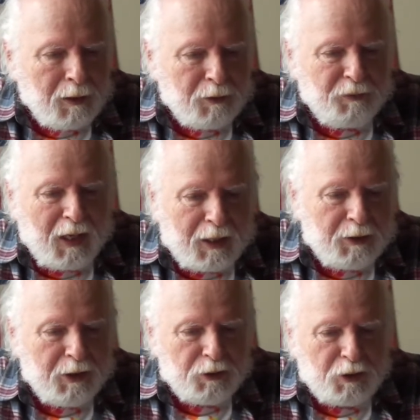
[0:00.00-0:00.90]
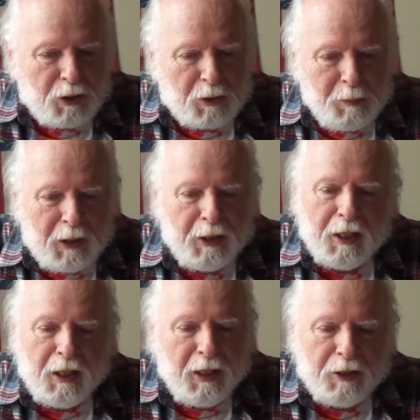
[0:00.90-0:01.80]
The fact is that the
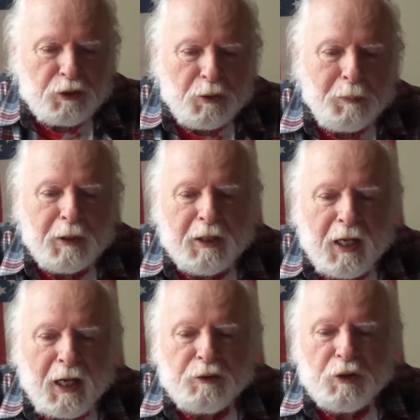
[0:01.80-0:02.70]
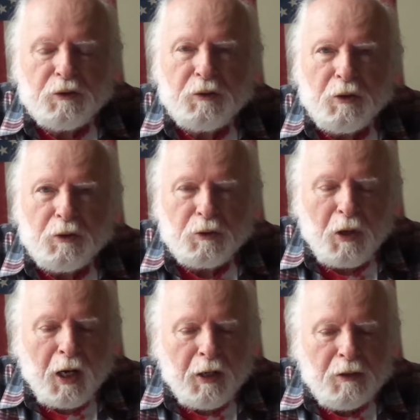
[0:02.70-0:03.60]
media has complete access to the
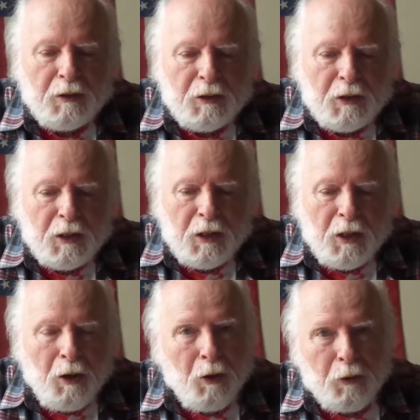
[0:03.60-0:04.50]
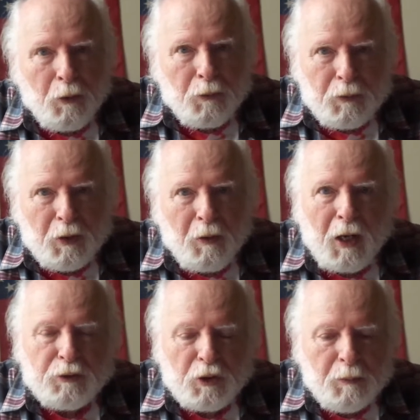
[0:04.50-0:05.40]
trial, although there
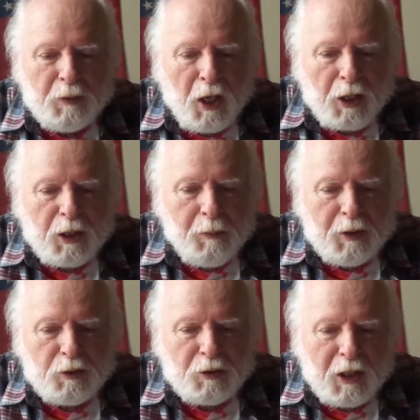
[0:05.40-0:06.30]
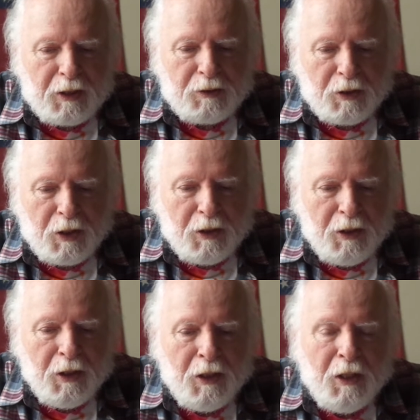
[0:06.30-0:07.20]
are some documents that the
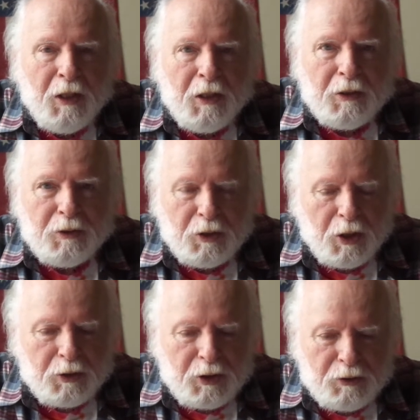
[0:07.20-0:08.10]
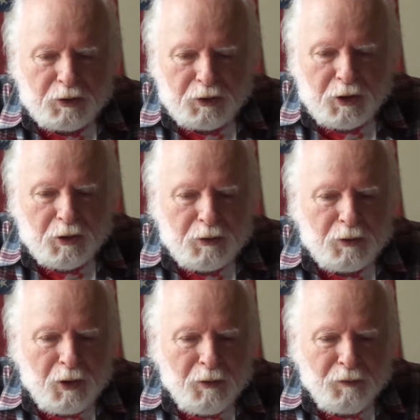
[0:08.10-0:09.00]
judge has sealed
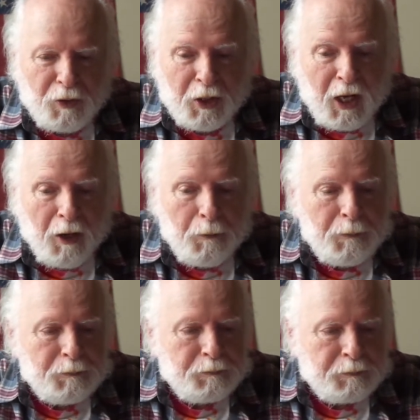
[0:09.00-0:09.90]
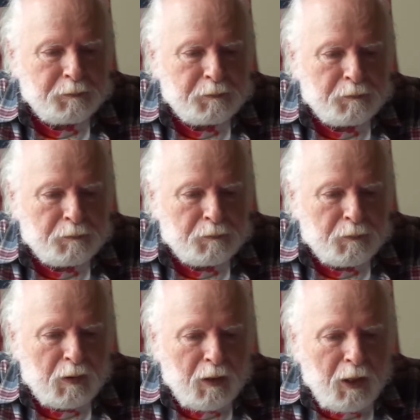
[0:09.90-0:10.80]
for now.
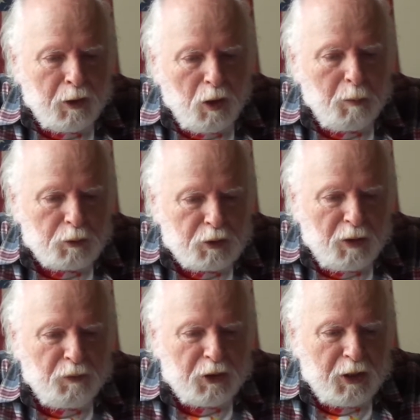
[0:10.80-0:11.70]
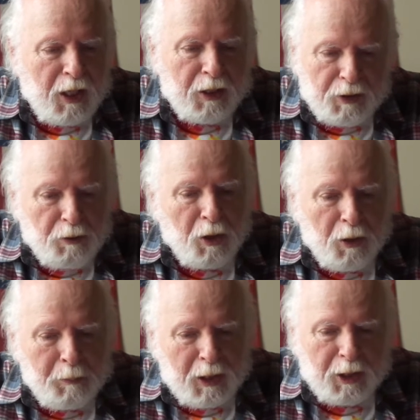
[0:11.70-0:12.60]
And almost every day there
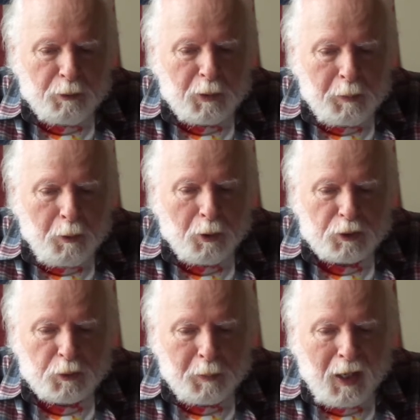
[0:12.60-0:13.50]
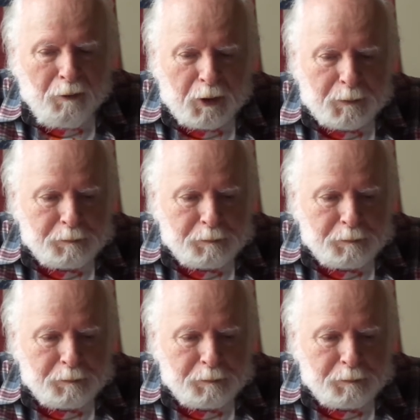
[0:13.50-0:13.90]
are media reports about it.